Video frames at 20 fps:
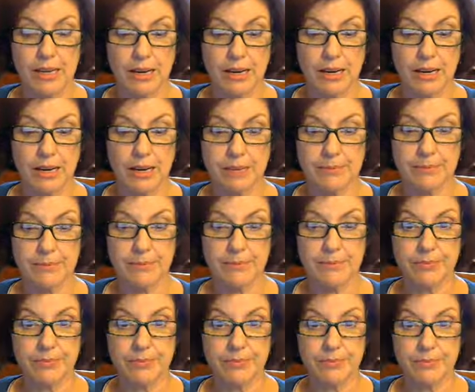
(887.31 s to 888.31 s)

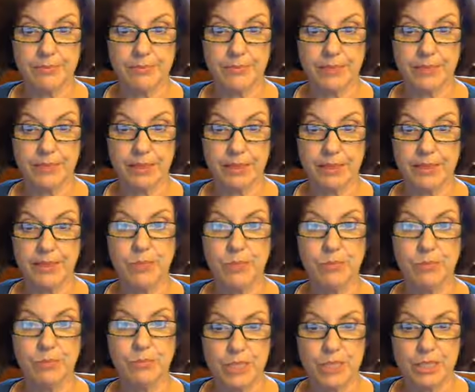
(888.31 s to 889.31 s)
I
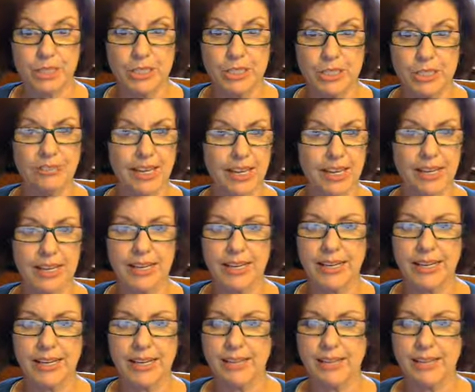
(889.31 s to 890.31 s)
think we've been too
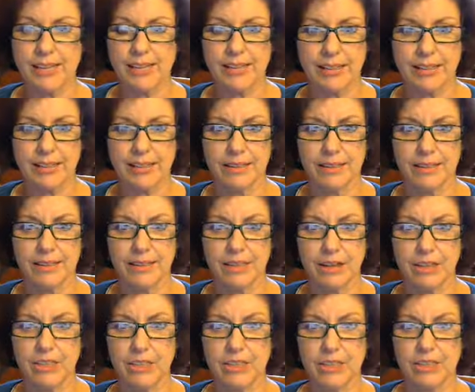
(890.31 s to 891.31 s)
vague and
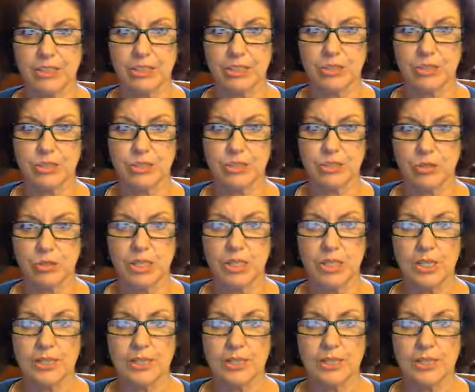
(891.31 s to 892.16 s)
unclear. So